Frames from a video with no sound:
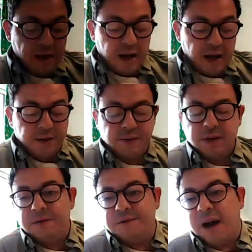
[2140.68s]
Are
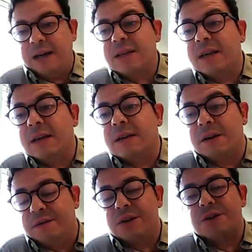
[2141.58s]
they fighting
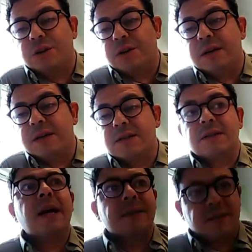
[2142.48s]
revolutionaries
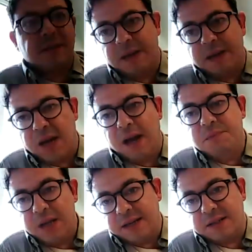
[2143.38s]
at the same
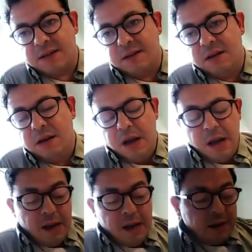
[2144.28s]
time? Yes.
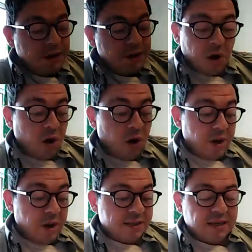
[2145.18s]
So
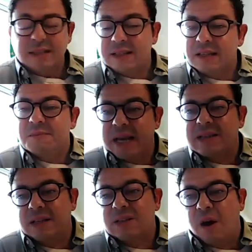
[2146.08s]
it
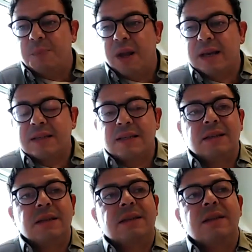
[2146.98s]
makes it complex.
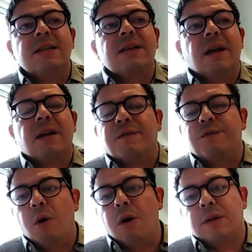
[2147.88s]
It needs a lot of
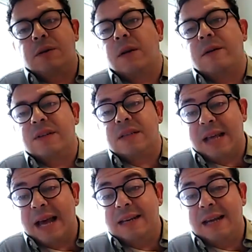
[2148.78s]
work, a lot of
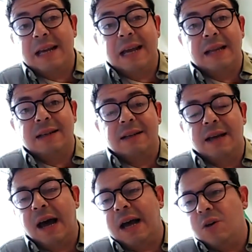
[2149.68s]
understanding. And
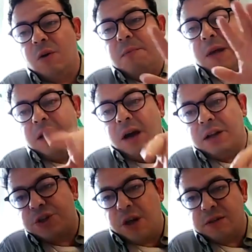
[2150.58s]
I know many
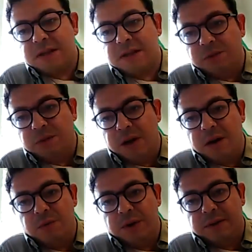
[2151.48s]
hotshots out
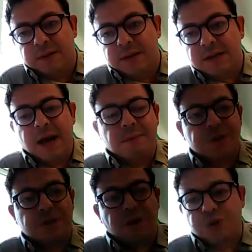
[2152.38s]
there with Islam
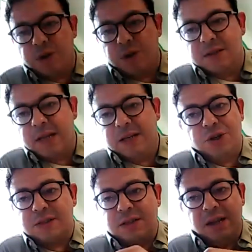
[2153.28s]
researchers. They
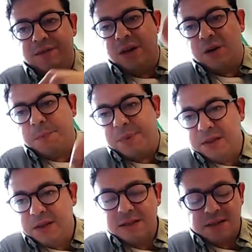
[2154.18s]
just give their
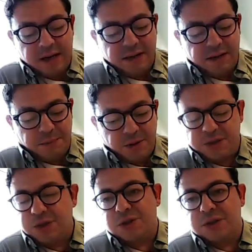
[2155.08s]
opinions and the
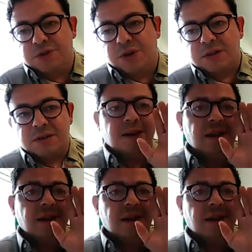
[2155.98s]
politicians just